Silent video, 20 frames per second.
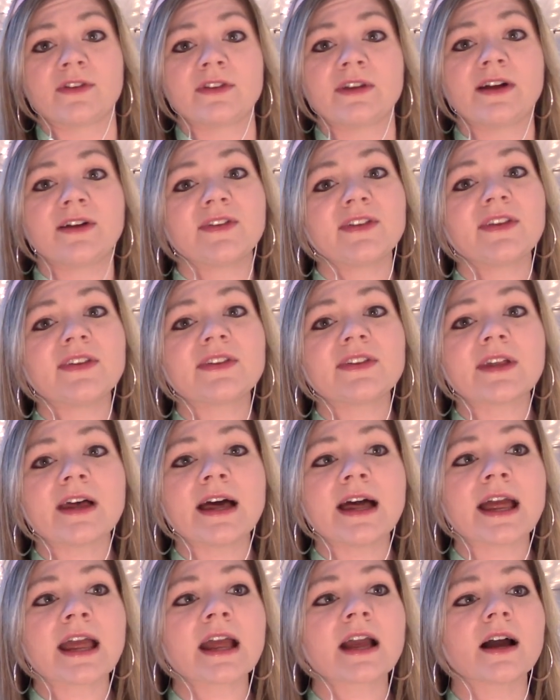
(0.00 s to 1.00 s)
This is
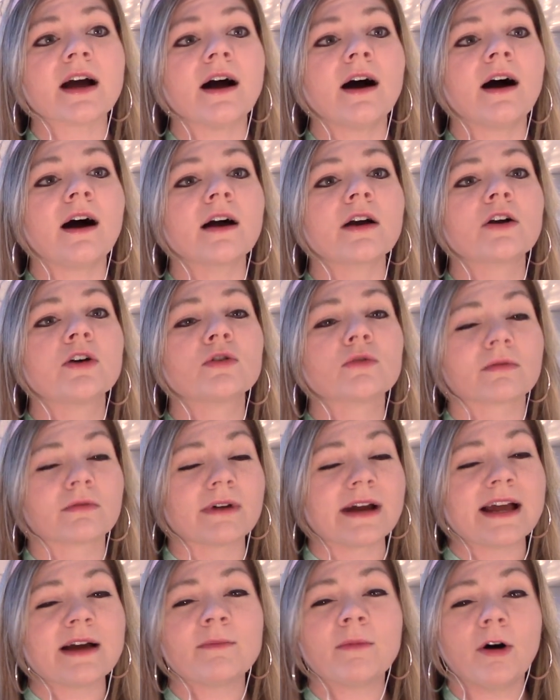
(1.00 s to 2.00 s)
like a
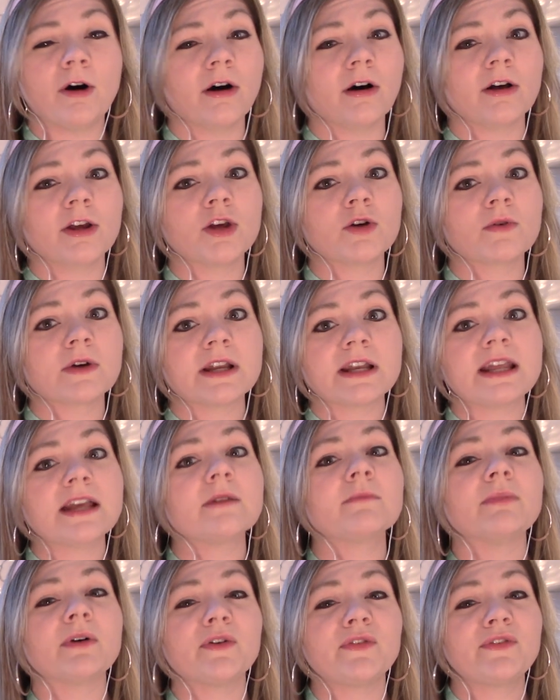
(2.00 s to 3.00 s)
grim all-you-can-eat
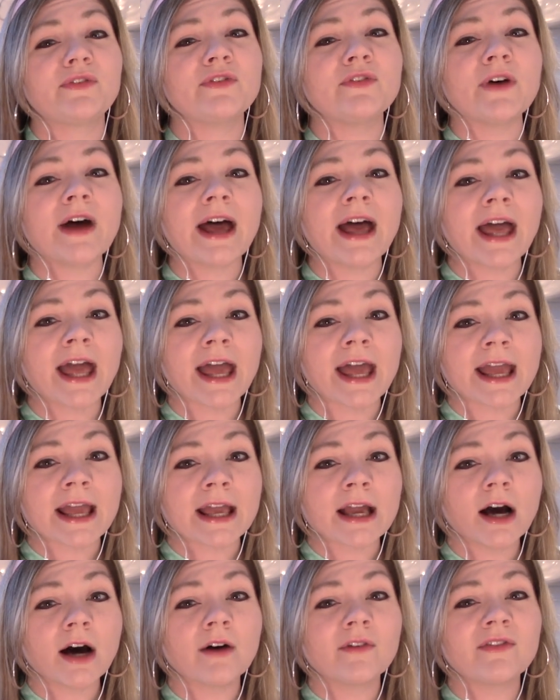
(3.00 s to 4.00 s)

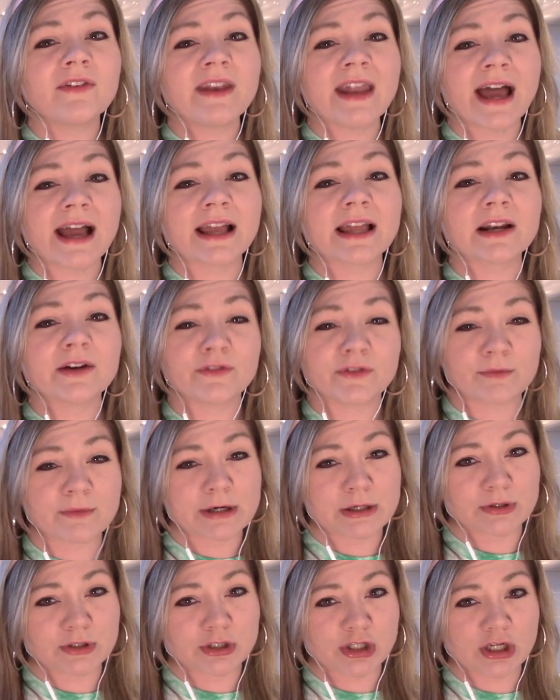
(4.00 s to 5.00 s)
buffet of negative
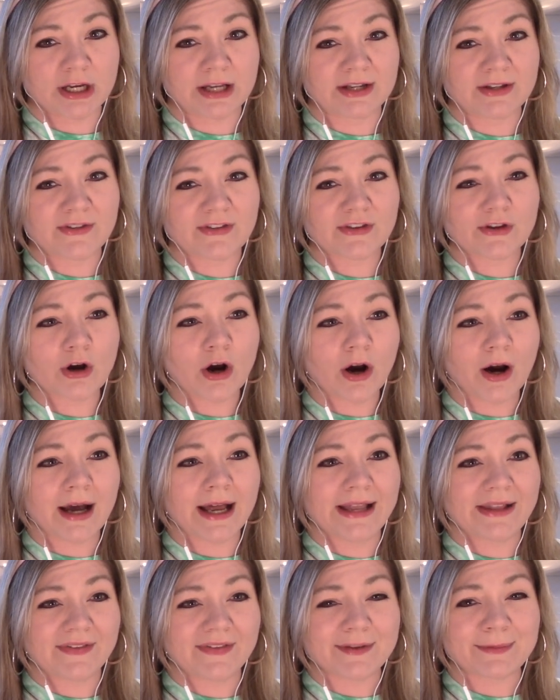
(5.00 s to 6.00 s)
emotions
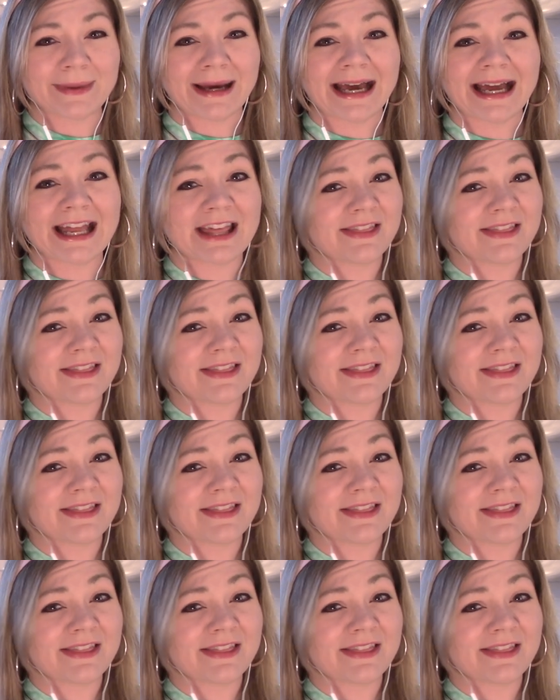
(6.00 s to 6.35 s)
caused by